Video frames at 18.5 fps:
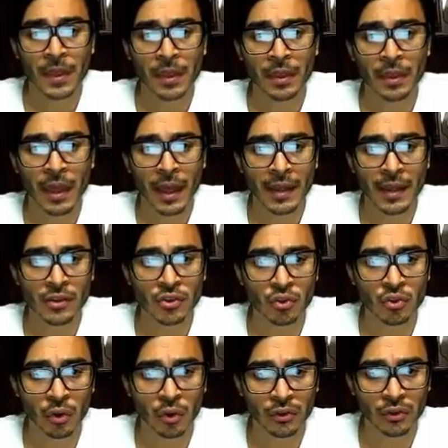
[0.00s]
that
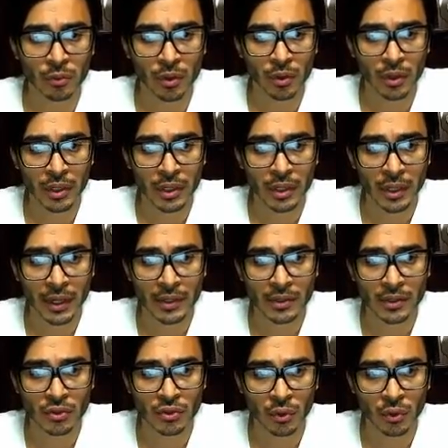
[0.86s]
choice 1
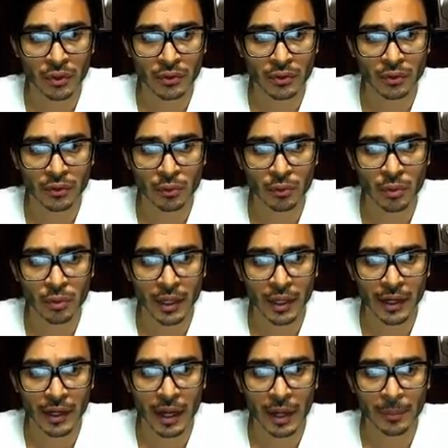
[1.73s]
and choice 2
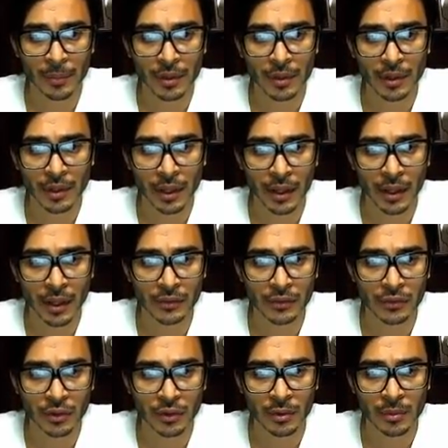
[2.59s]
cannot be the
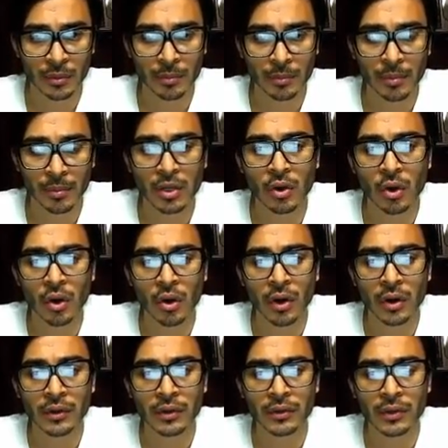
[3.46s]
answer
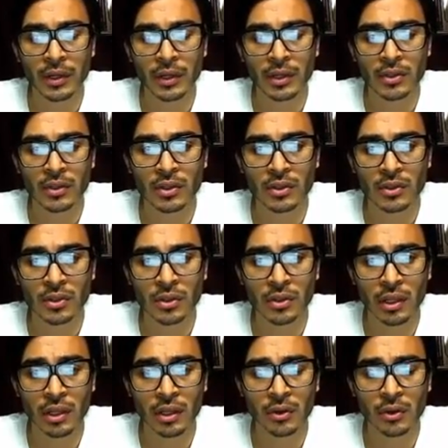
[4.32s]
because
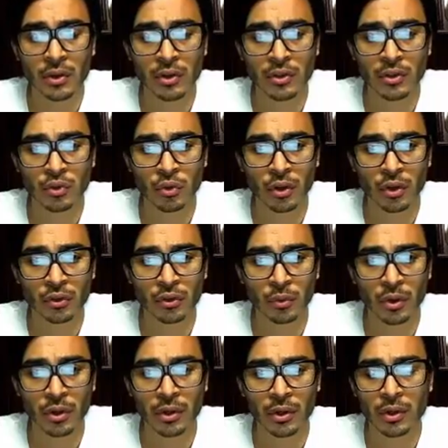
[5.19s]
neither in choice
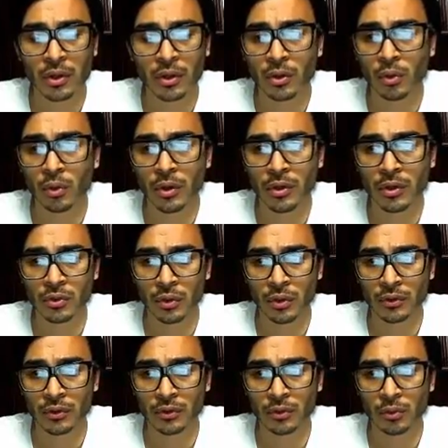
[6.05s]
1 nor in
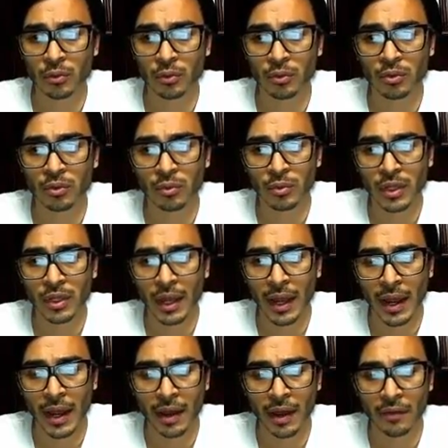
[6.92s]
choice 2 do we
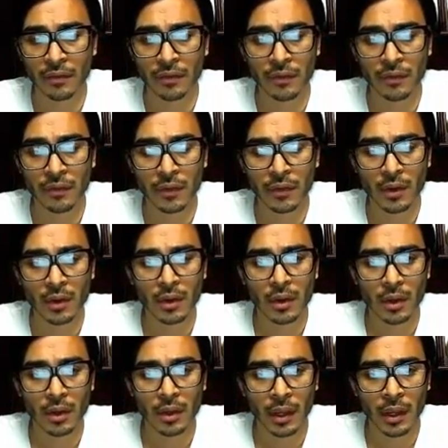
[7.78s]
have
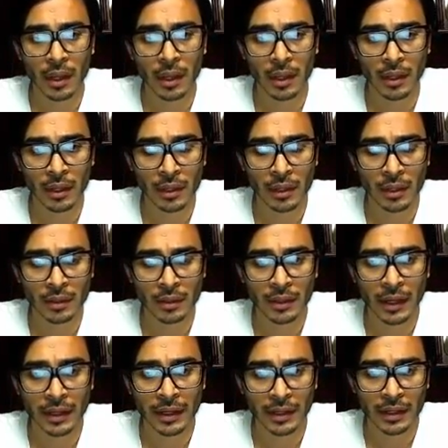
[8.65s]
a
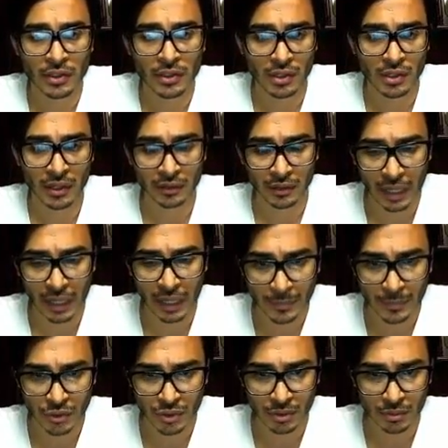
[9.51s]
dilation as an
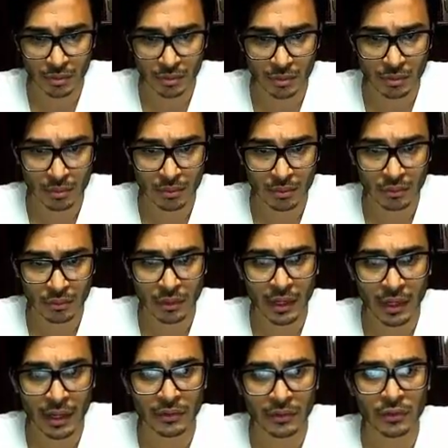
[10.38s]
option. So
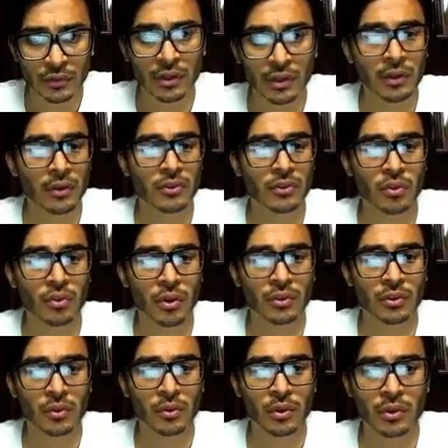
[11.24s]
the answer is either
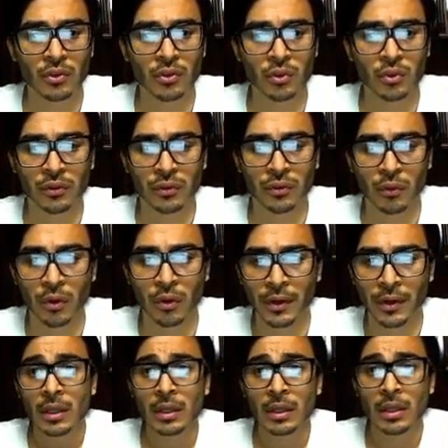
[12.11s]
choice 3 or choice
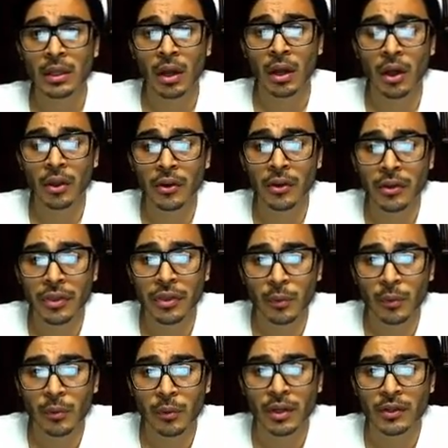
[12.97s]
4. The other
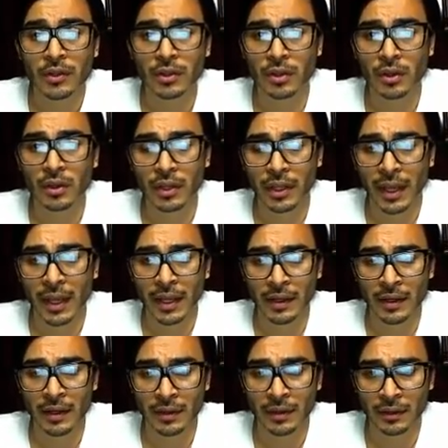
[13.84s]
thing we need to look
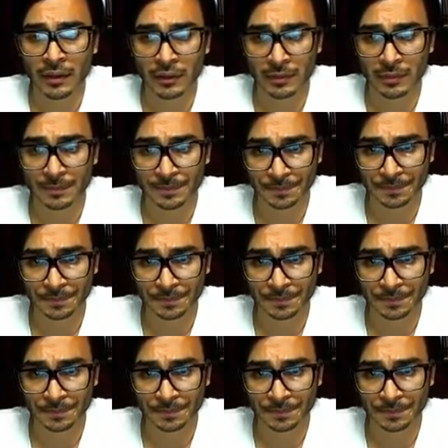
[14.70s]
at is